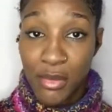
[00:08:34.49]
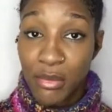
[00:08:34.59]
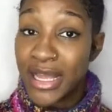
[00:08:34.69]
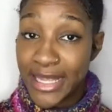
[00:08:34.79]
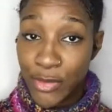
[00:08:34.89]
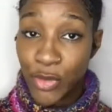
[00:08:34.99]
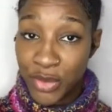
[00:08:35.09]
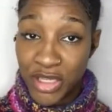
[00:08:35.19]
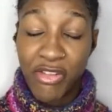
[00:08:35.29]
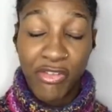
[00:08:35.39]
my hair will
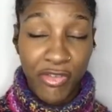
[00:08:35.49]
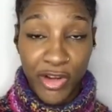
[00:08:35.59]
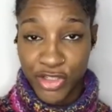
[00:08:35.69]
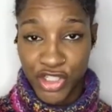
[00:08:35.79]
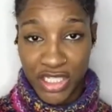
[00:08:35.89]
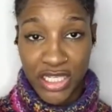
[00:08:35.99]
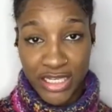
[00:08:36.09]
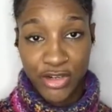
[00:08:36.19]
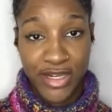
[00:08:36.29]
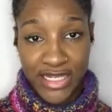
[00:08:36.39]
be flourishing
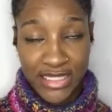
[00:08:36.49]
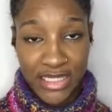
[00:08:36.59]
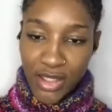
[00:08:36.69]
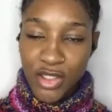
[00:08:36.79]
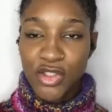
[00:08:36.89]
like crazy.